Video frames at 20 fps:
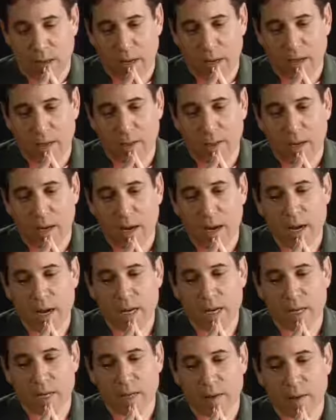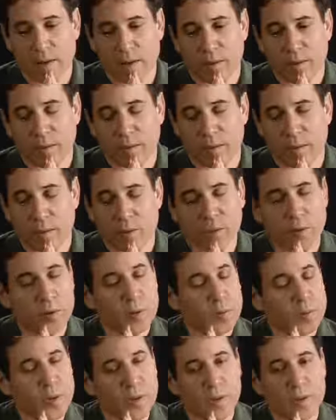And I, for a
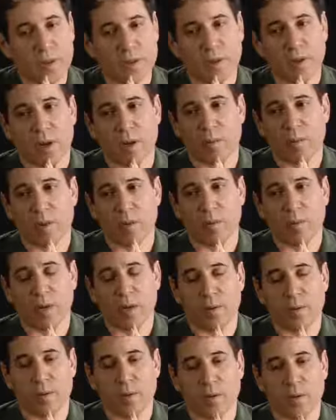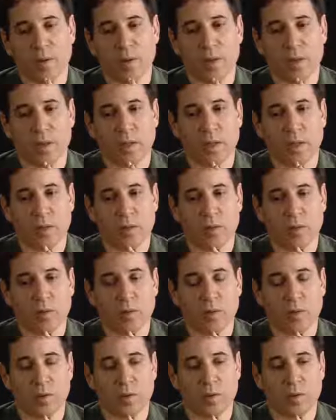certain period of time there when I was learning this,
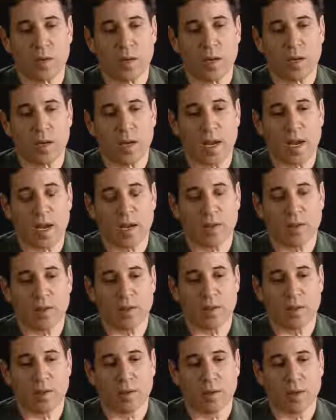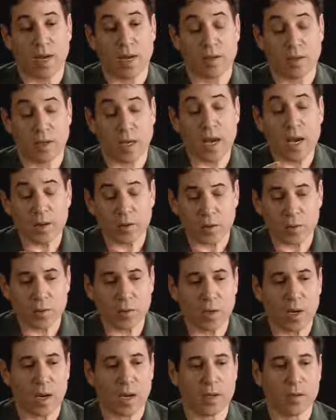used to, as an
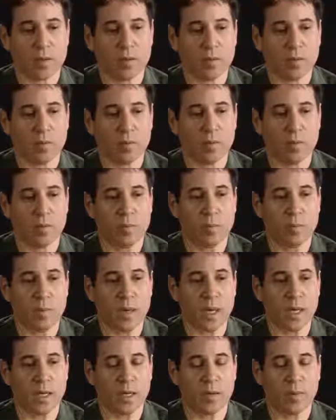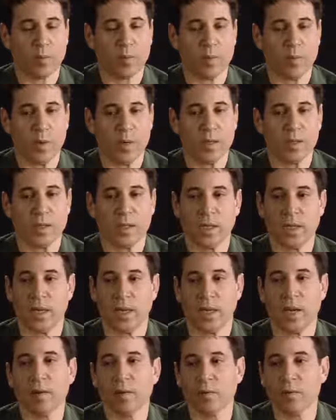exercise, make it a point to
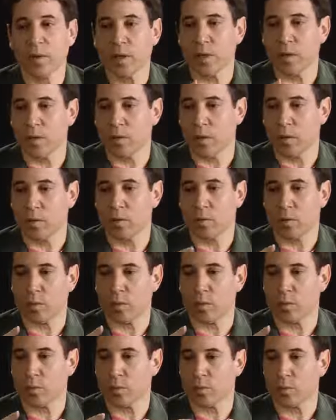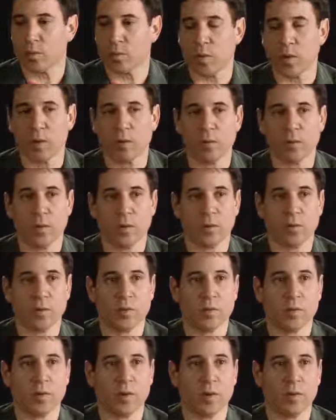get every note, all 12
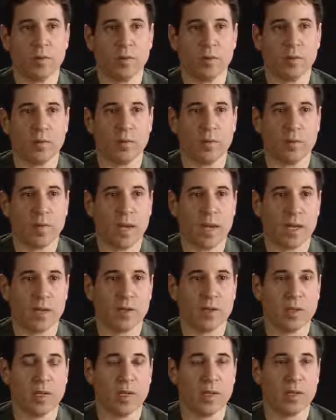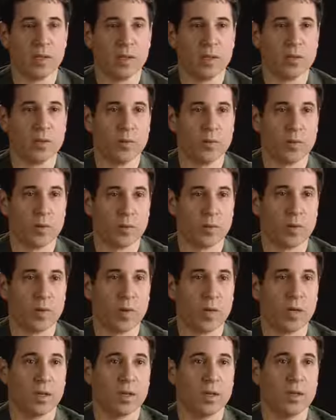notes of the chromatic scale into a
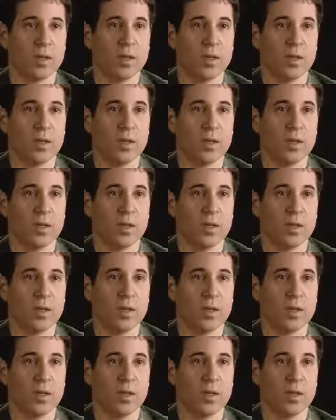song,